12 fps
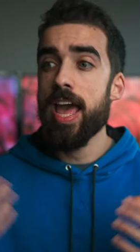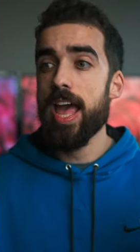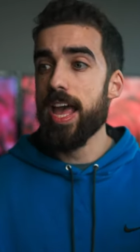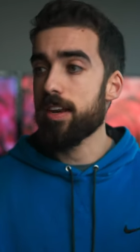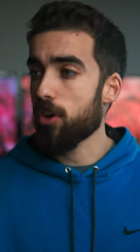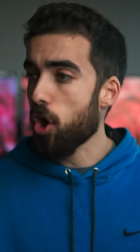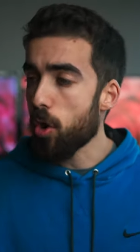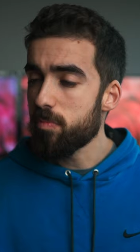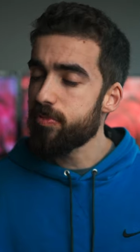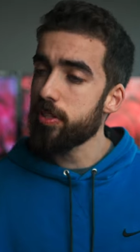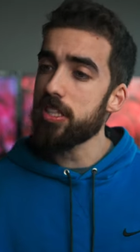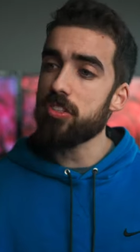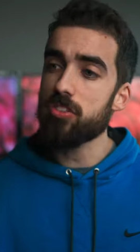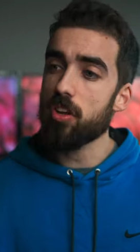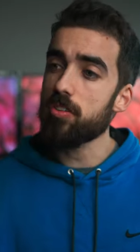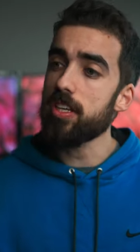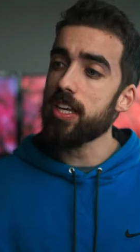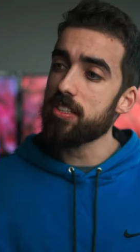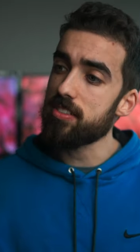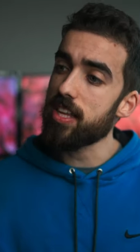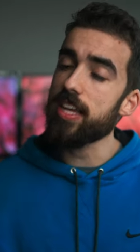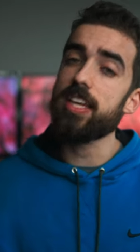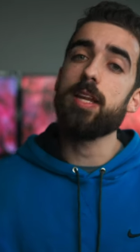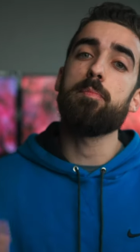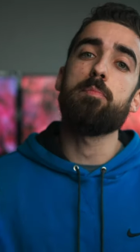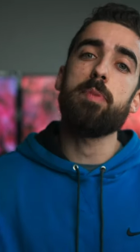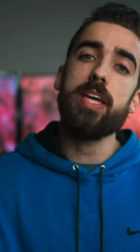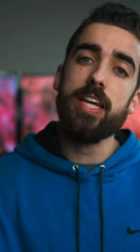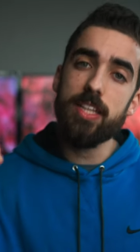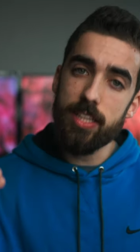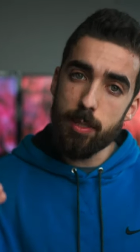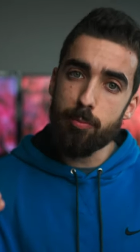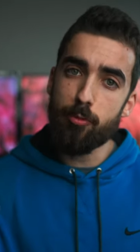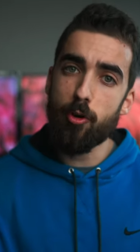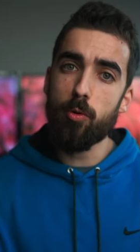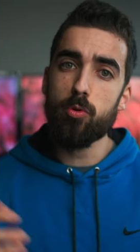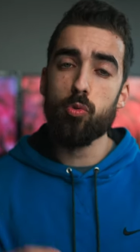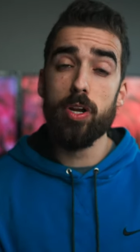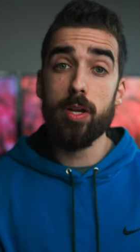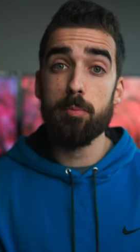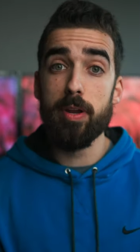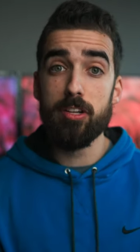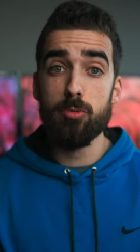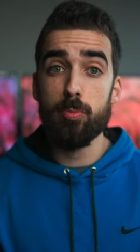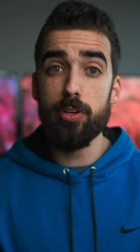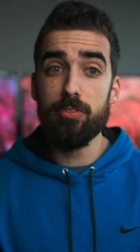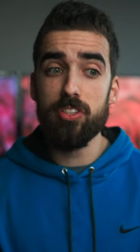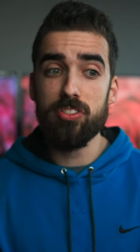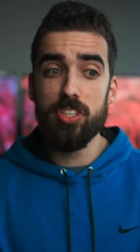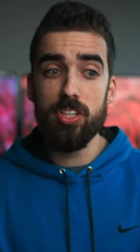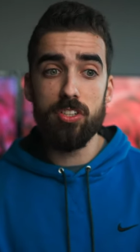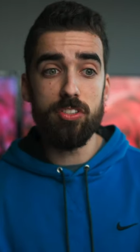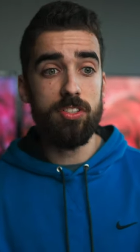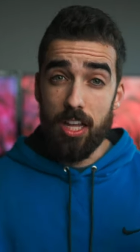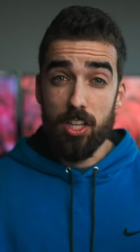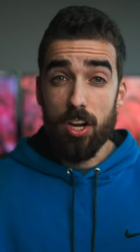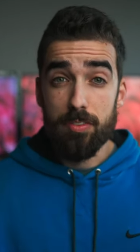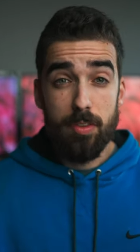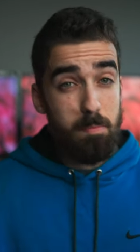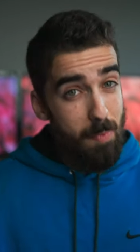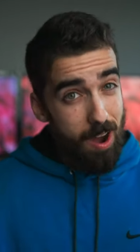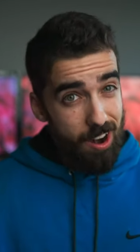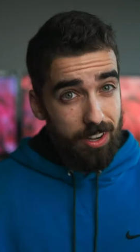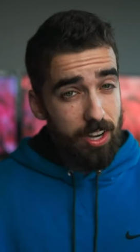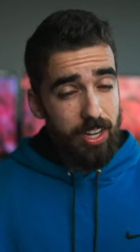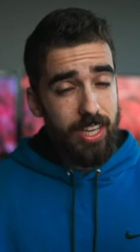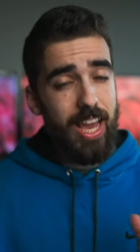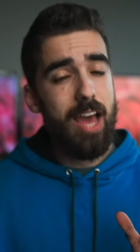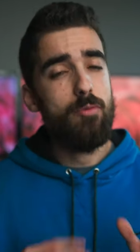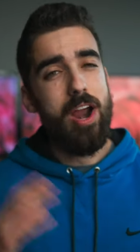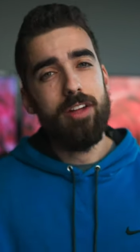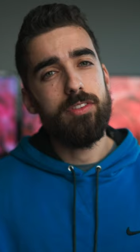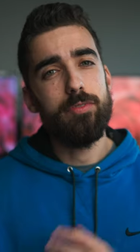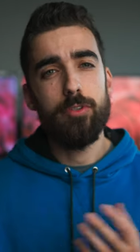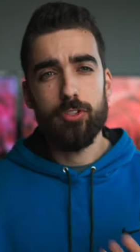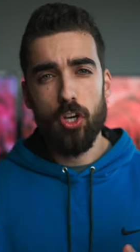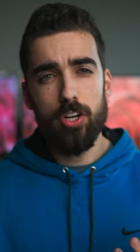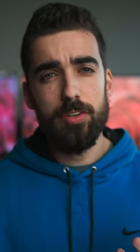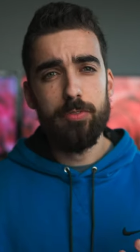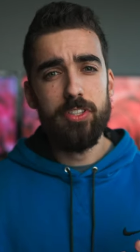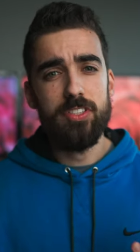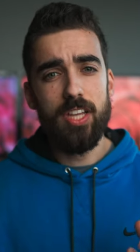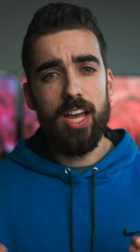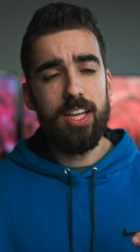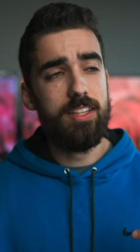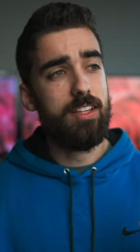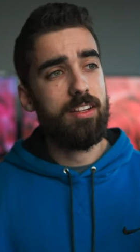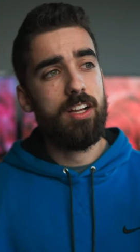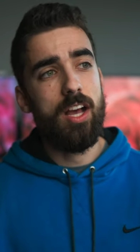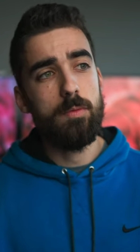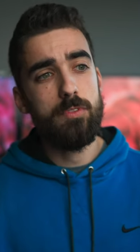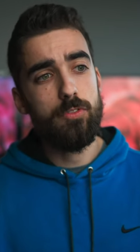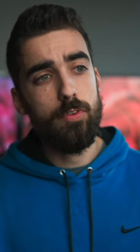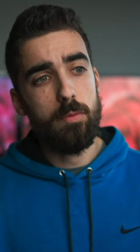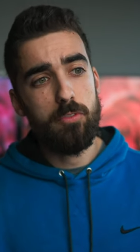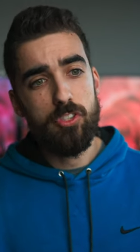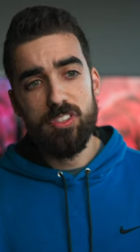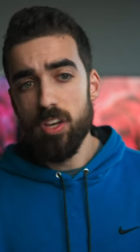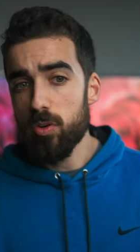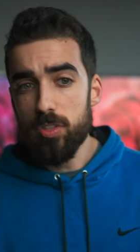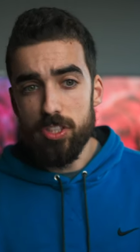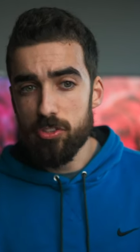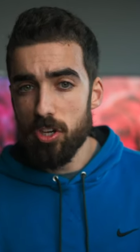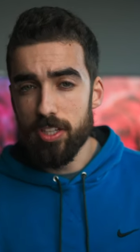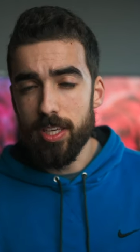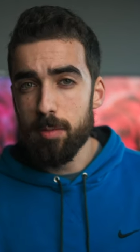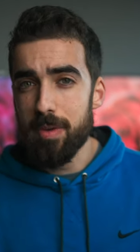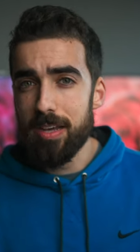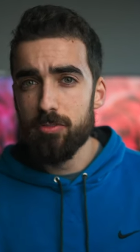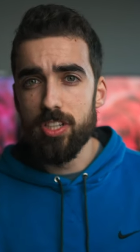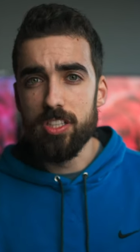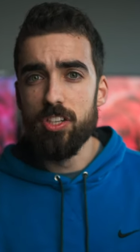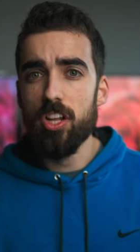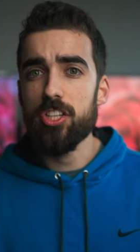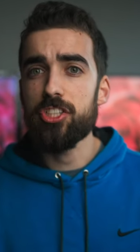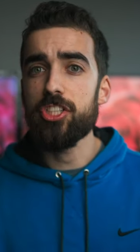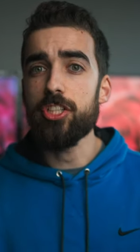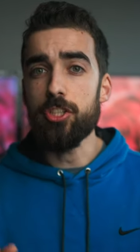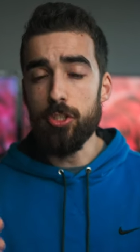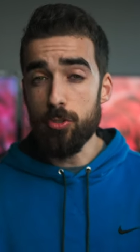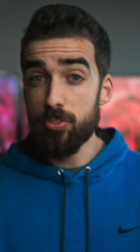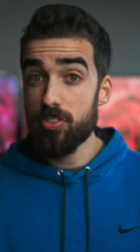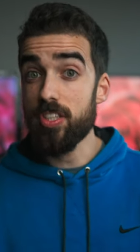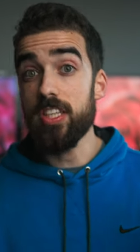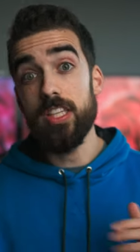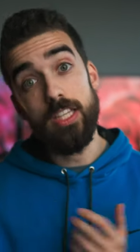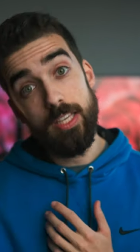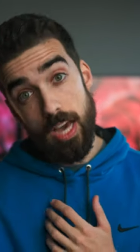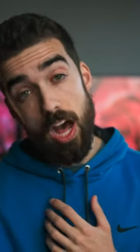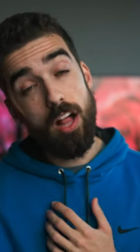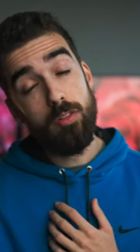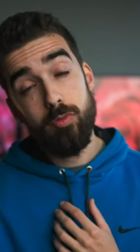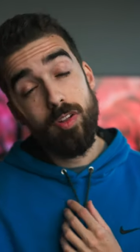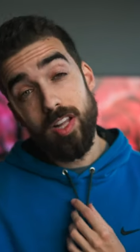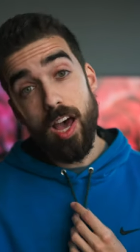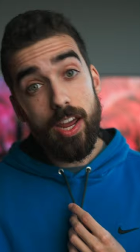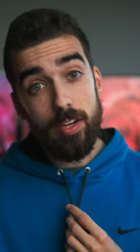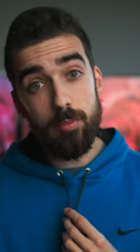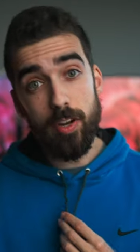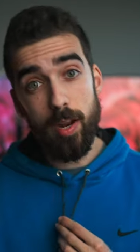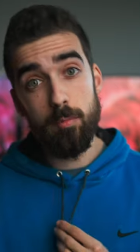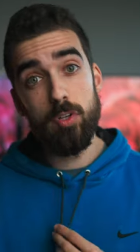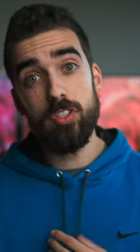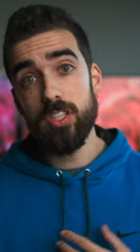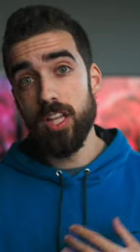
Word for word: and hopefully Sony has taken a big leap forward when compared to previous years. A lot of the marketing around the photography side comes from Sony talking about technology used in the alpha line of cameras